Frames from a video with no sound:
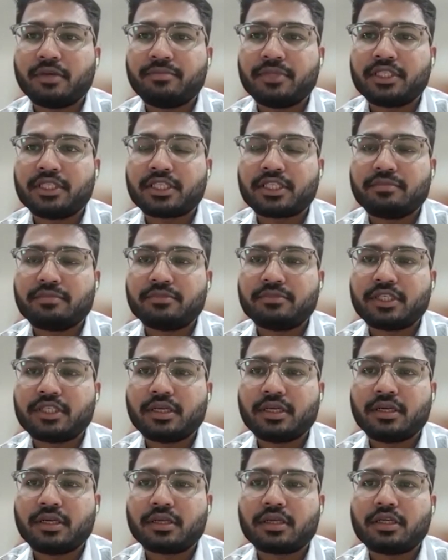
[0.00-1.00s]

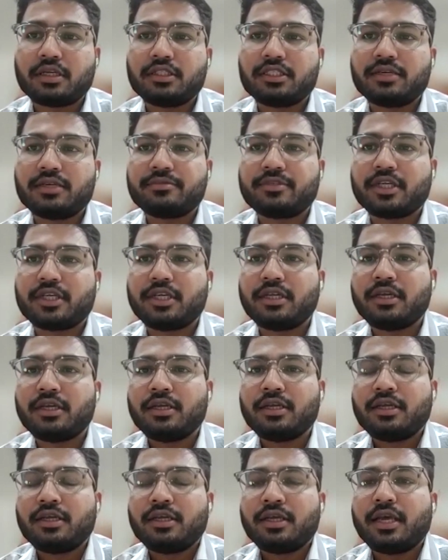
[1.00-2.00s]
misconception.
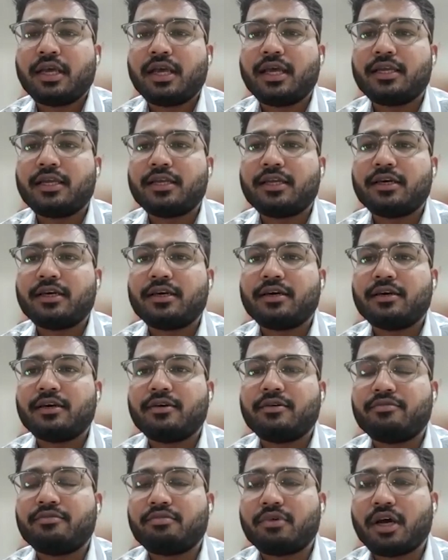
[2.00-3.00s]
And
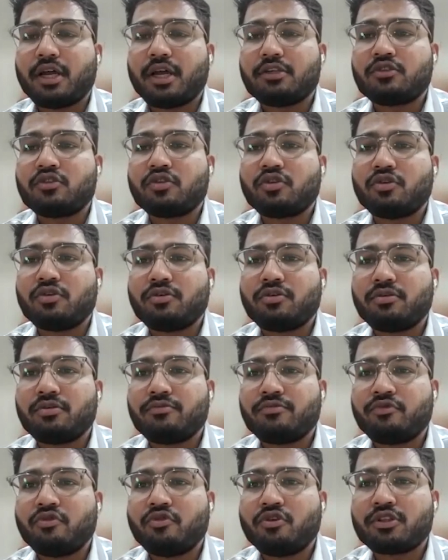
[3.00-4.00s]

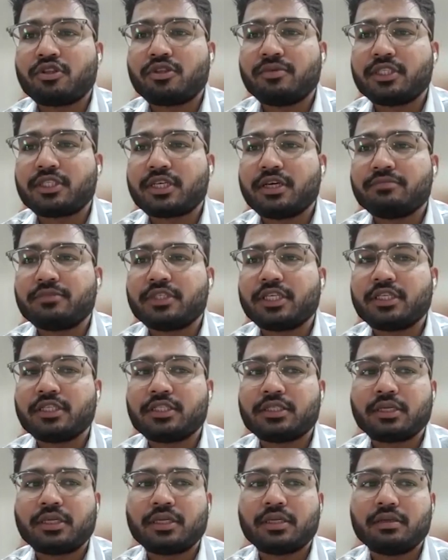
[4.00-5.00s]
also fourth
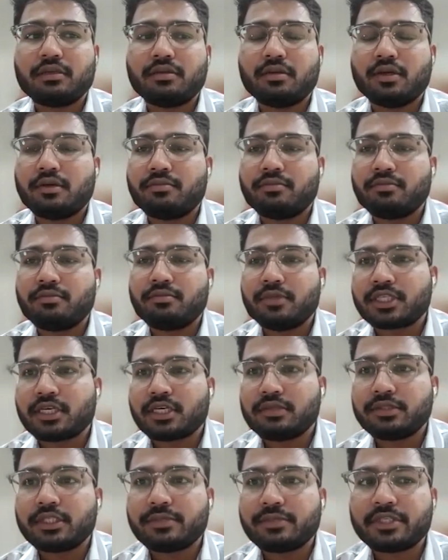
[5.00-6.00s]
misconception
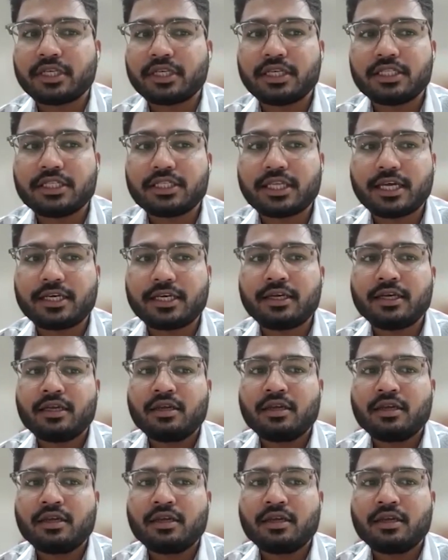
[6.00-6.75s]
is that